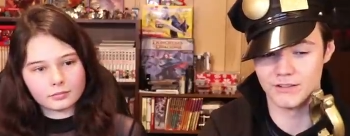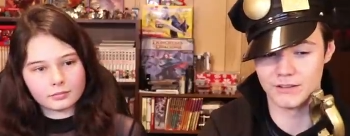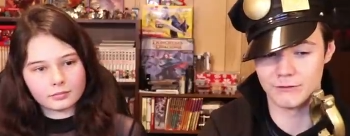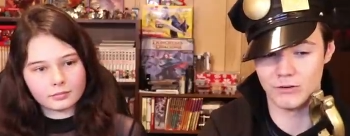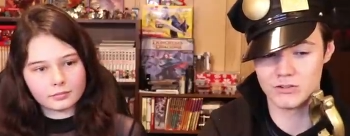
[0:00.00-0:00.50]
Speaker 1: Because like
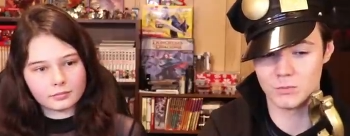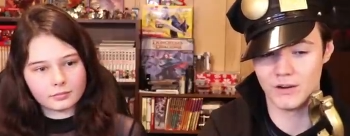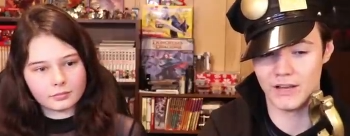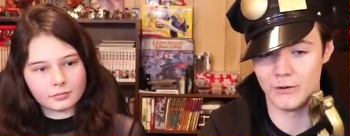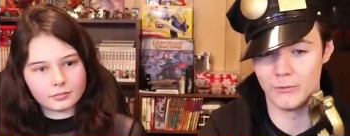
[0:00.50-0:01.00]
the first
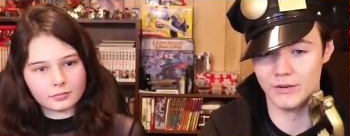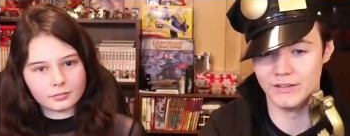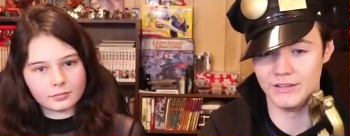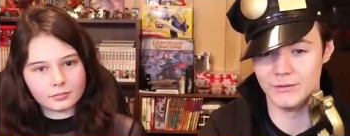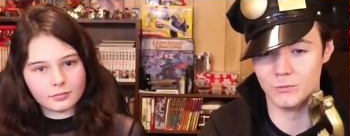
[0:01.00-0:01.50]
one, I
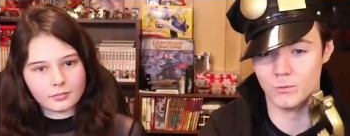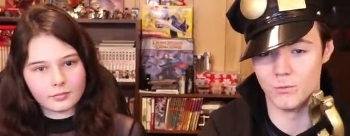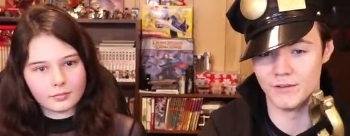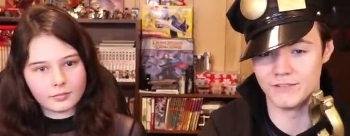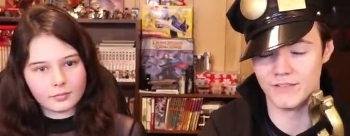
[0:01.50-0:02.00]
really
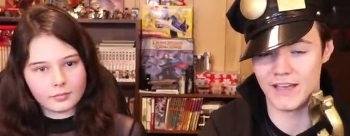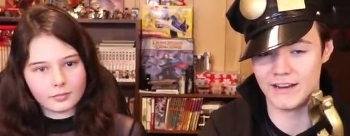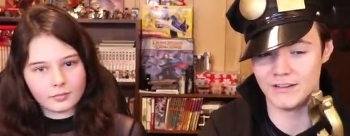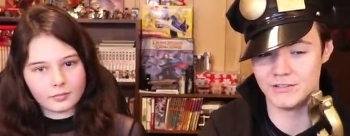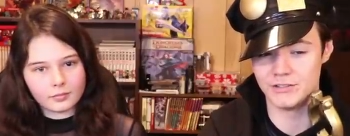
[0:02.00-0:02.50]
wasn't that
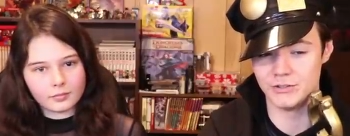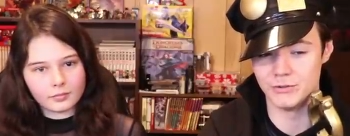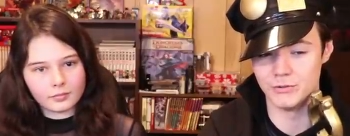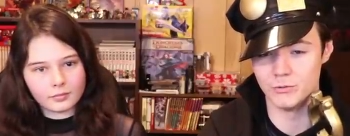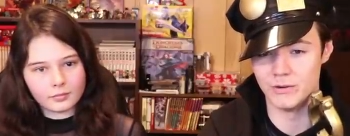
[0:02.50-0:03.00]

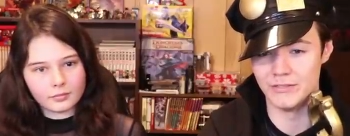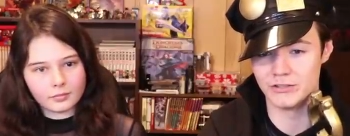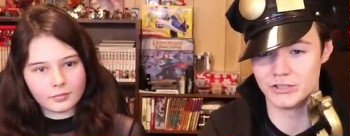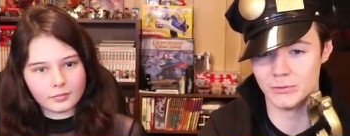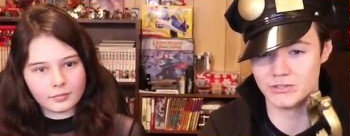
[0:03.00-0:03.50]
into when the
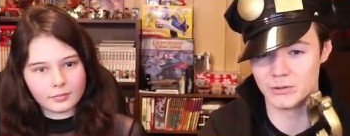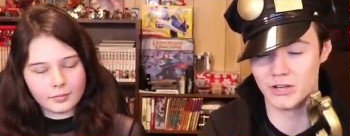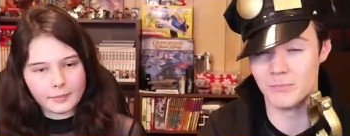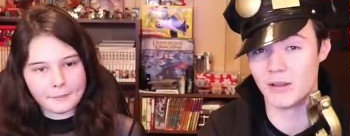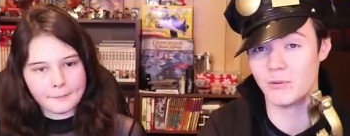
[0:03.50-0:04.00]
show was going
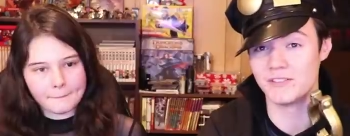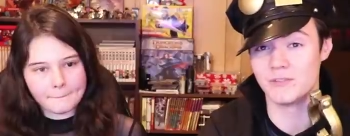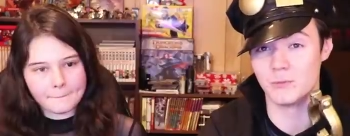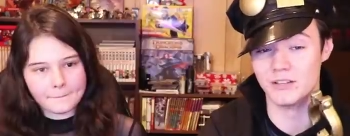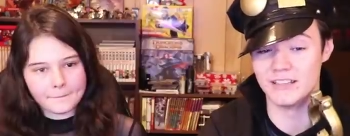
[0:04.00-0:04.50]
on, but I
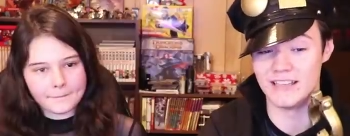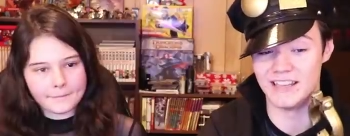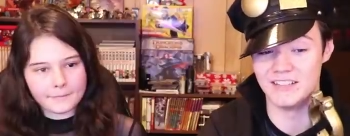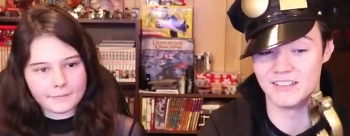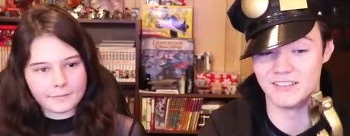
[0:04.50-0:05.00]
wasn't really
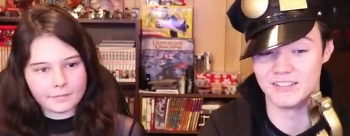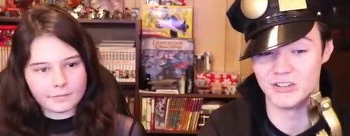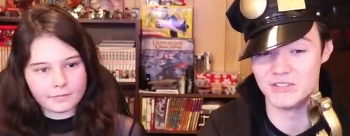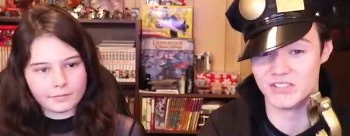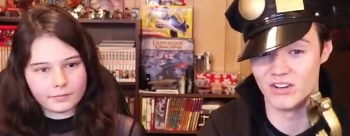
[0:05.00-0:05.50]
into the
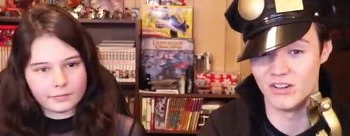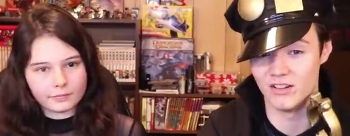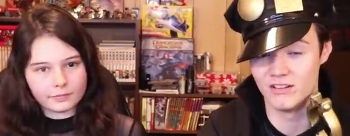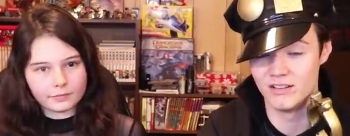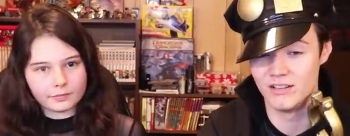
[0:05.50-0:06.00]
series at
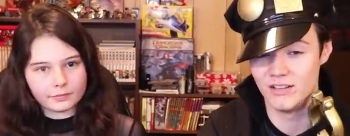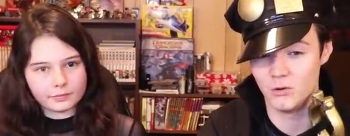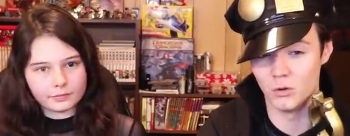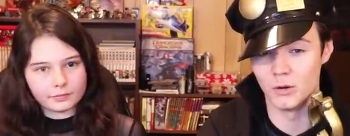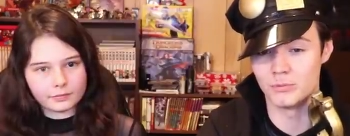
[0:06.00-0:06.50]
all,
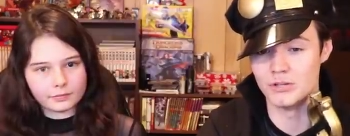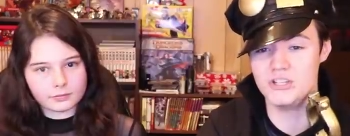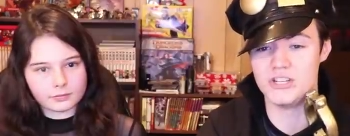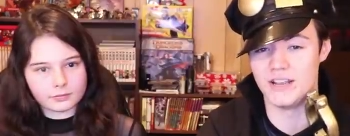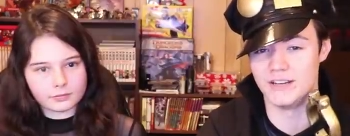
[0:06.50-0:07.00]
or
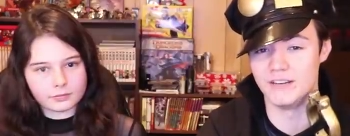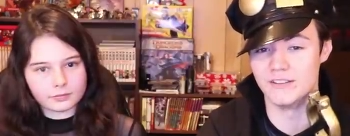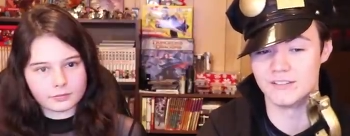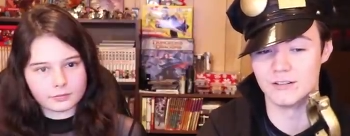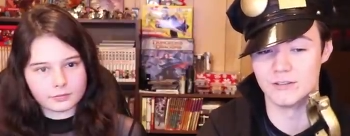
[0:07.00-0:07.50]
appreciated
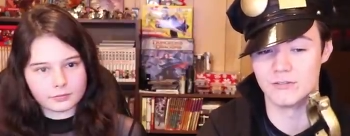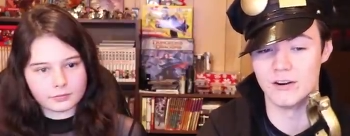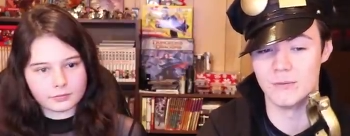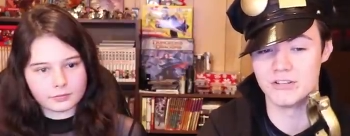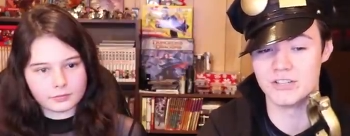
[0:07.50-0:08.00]
the series
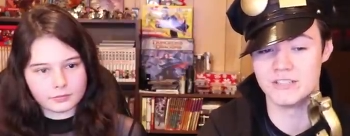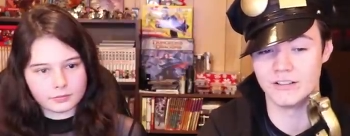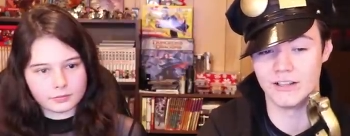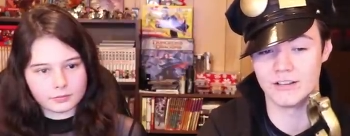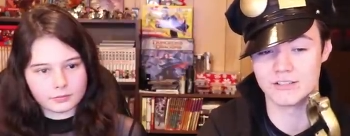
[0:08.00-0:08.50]
very much
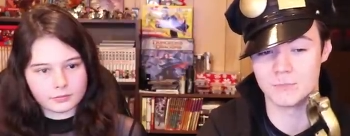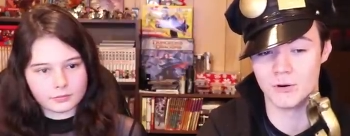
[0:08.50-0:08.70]
until I got to